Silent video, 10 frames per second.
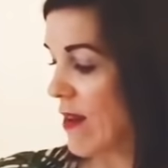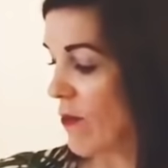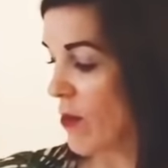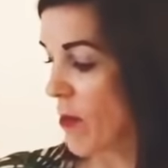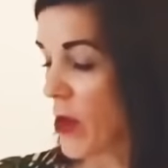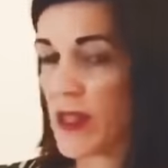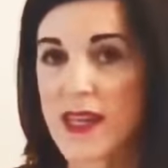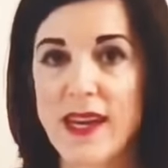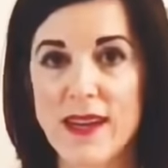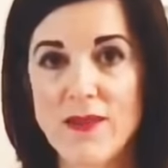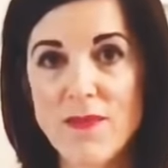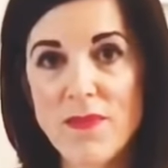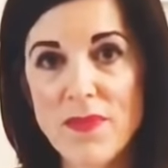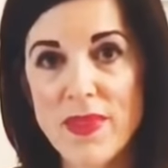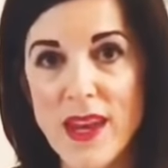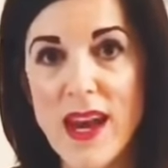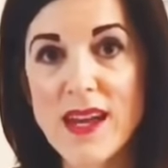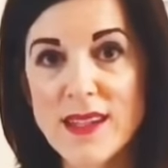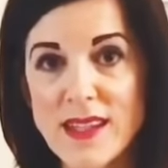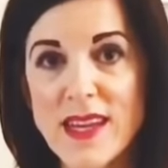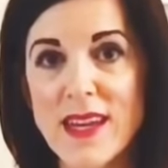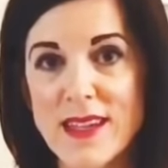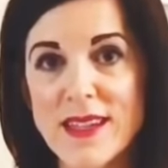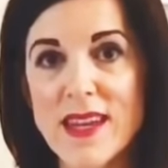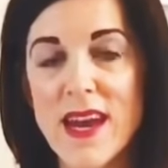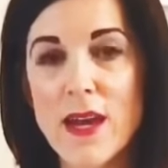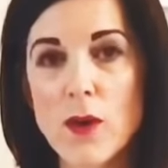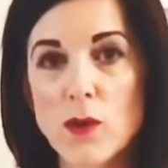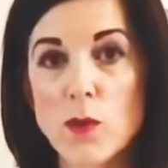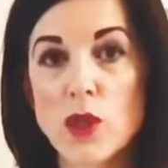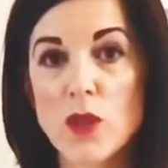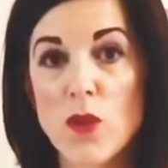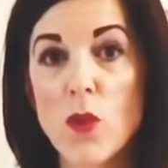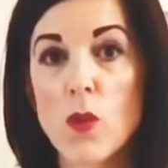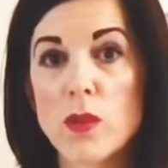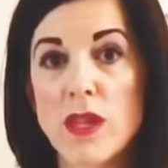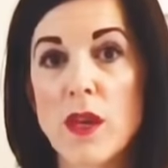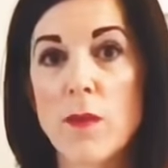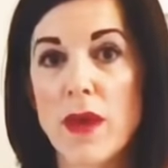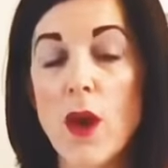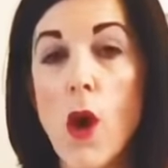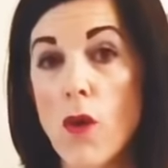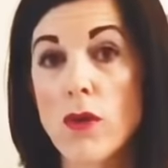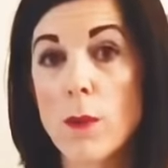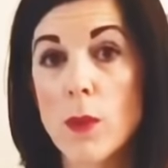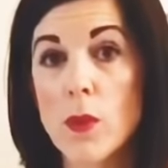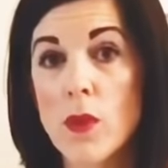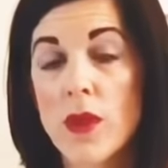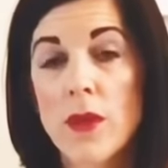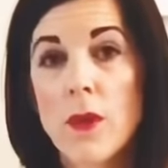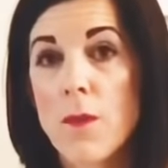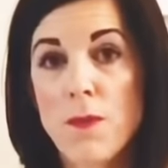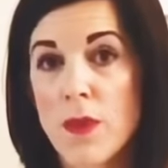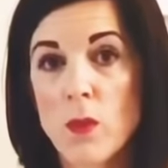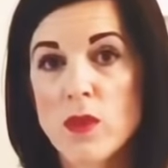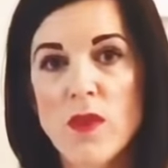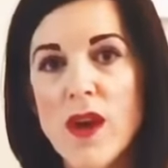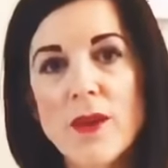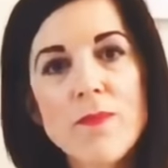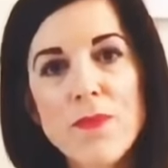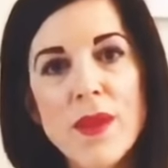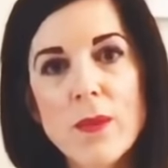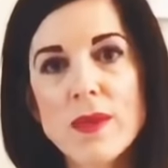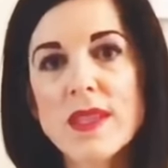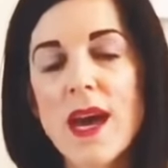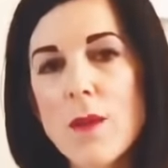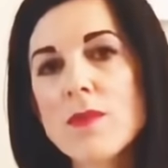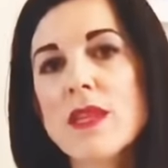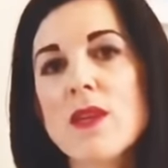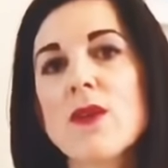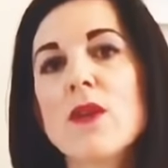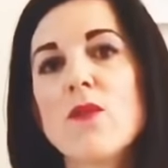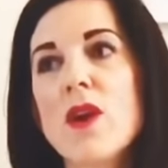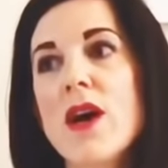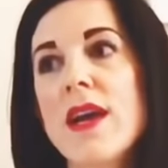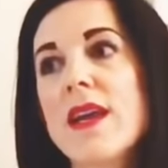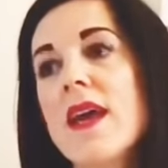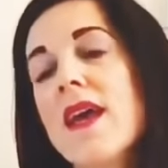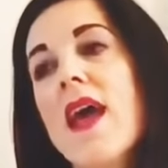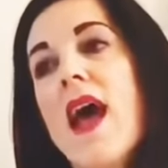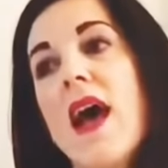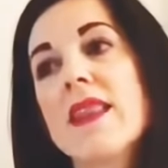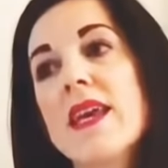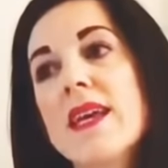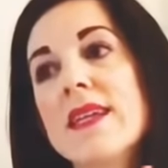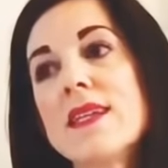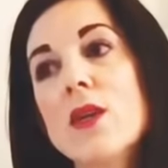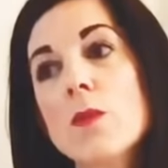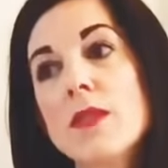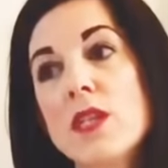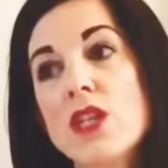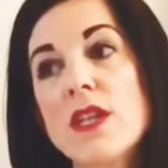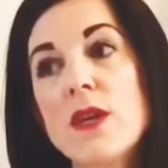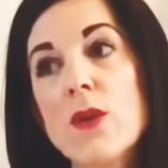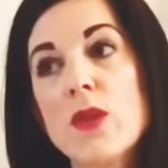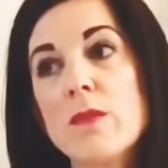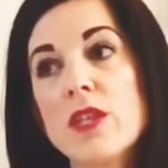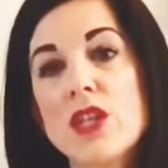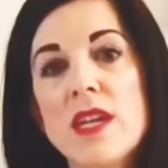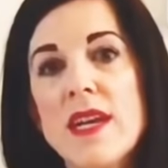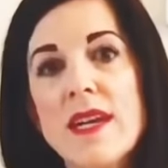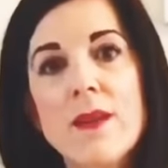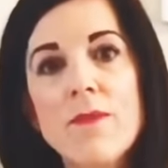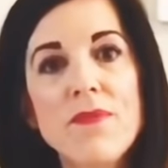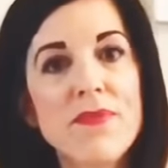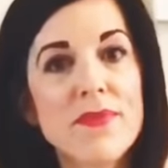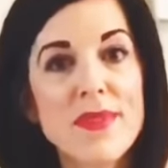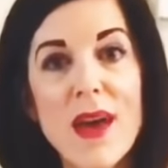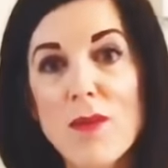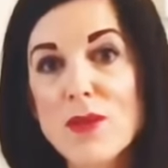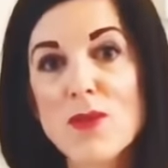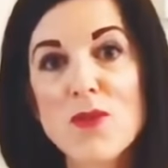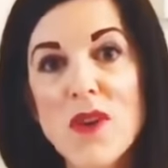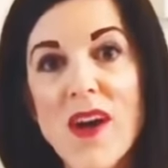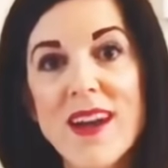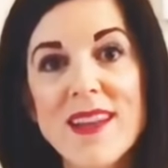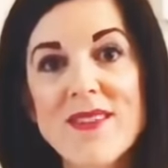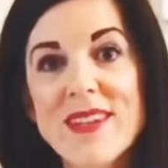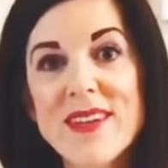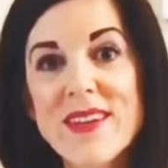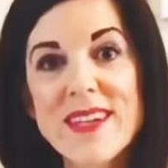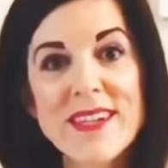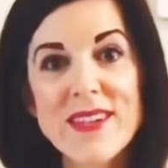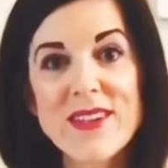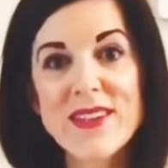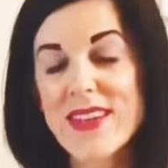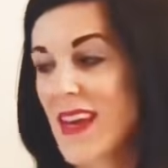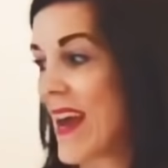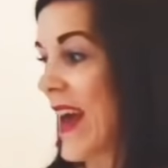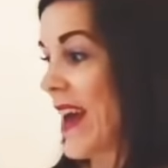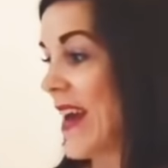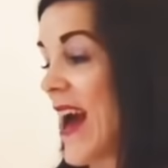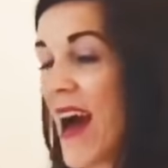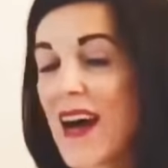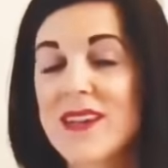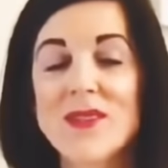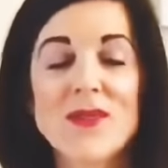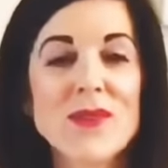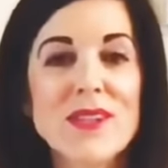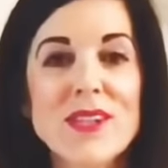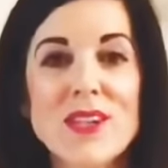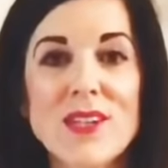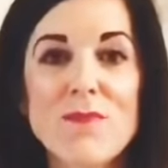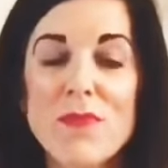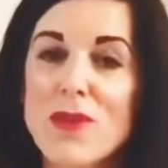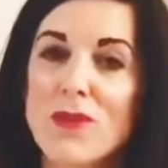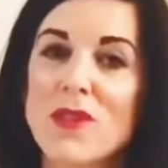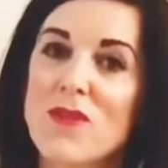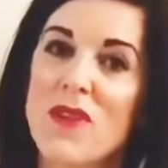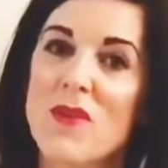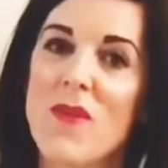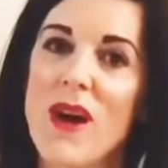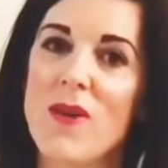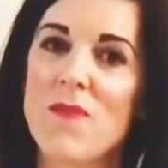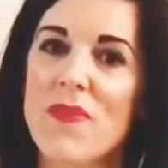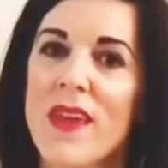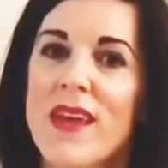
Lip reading: Even putting the elastic into the leg holes, which I thought was going to be horrible, was fine. It was absolutely fine. And then top stitching it on the machine, that was all fine. There were no issues. It handled just beautifully well.